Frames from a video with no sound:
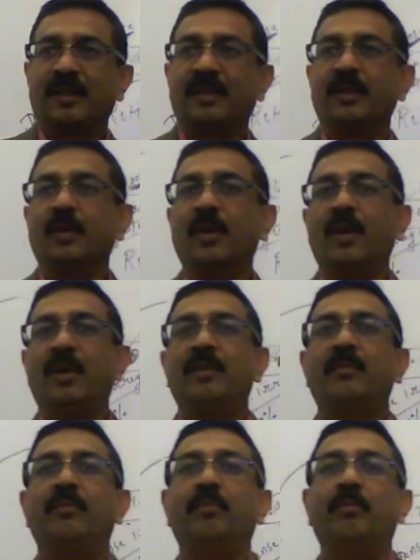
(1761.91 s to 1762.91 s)
You
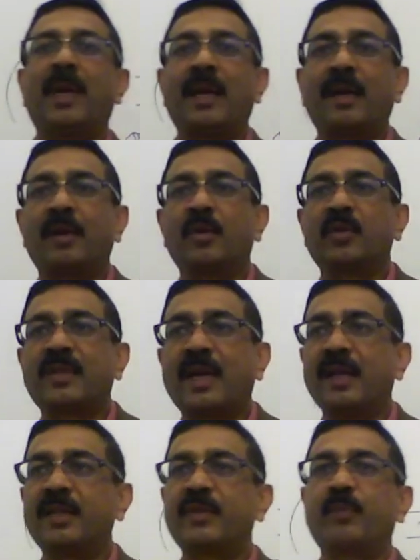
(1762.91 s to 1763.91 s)
know,
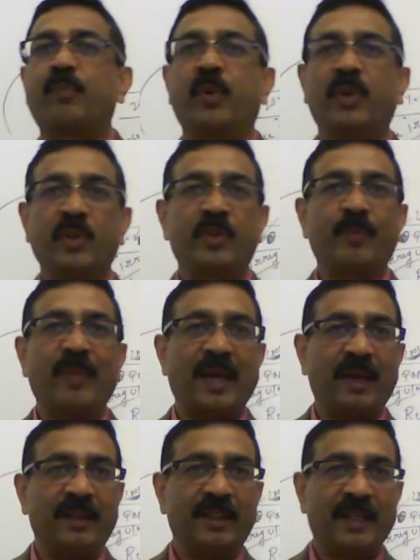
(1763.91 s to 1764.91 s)
melanocytes produce
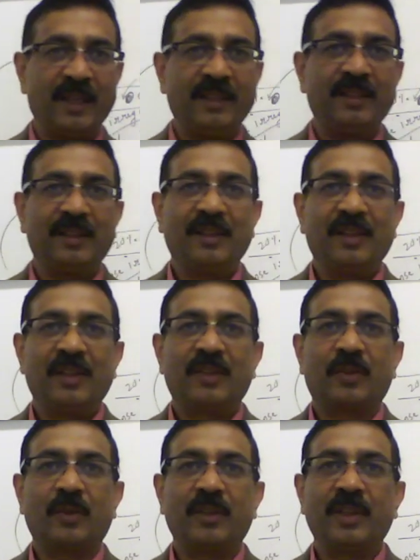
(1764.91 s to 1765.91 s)
melanin, right?
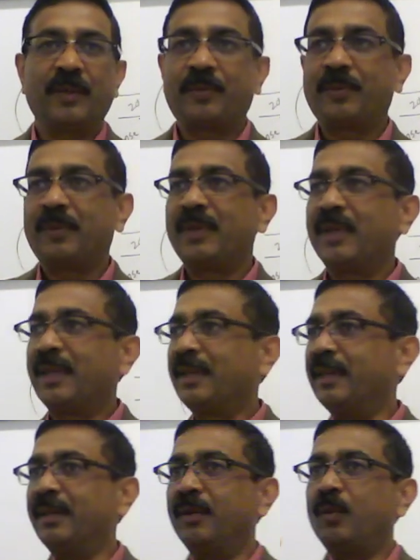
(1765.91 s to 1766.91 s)
So if
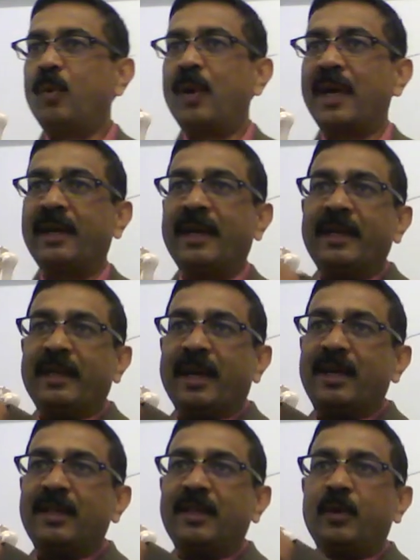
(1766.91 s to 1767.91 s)
in one
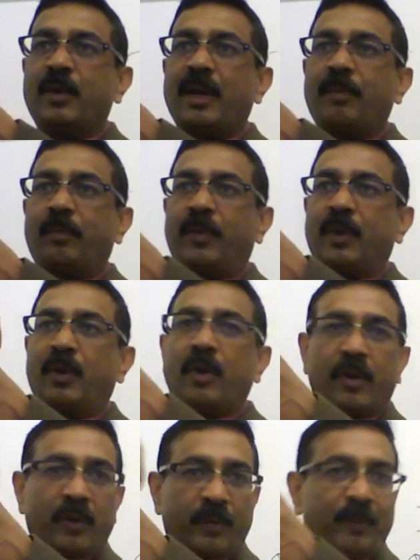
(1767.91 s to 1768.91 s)
area you have a
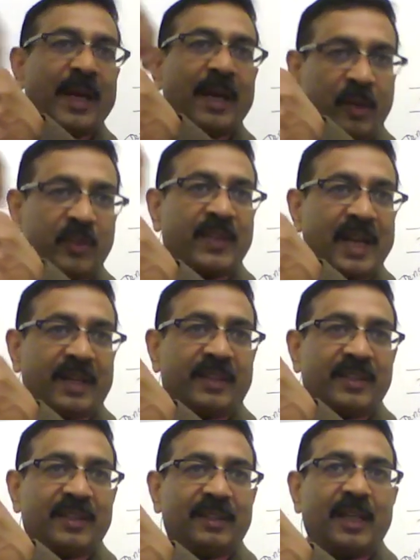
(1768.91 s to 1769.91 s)
lot of
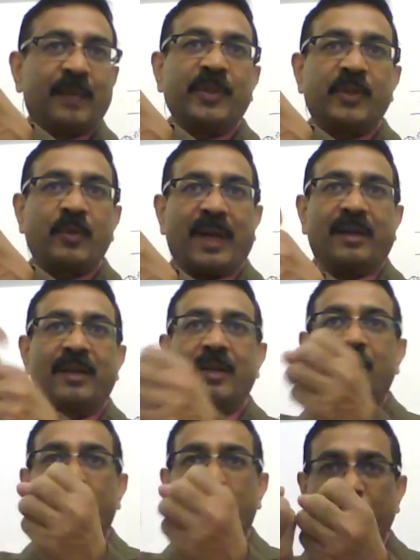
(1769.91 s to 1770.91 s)
melanocytes, that means what?
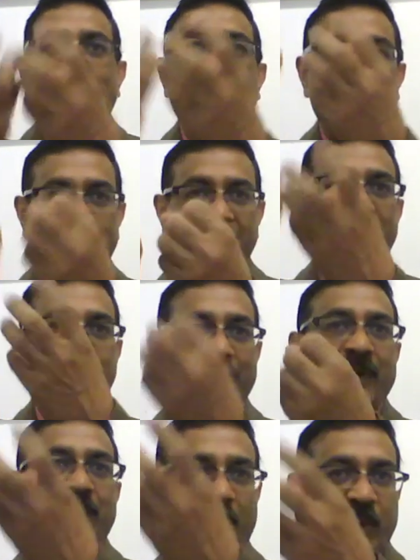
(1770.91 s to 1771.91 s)
More melanin is
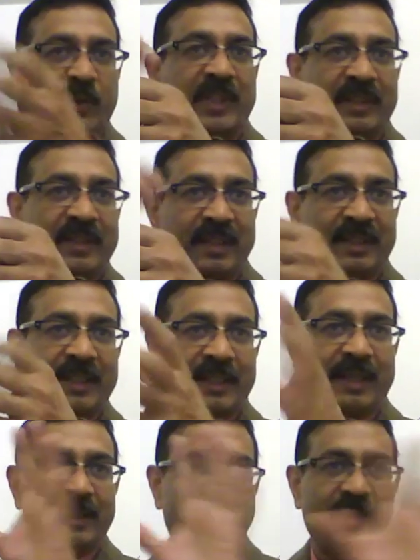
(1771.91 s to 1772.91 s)
being produced in that
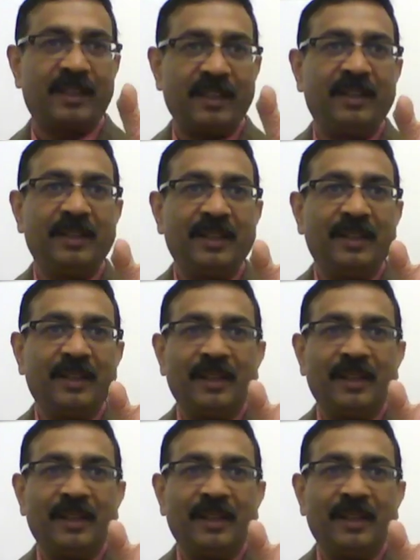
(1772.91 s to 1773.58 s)
area. Is it clear?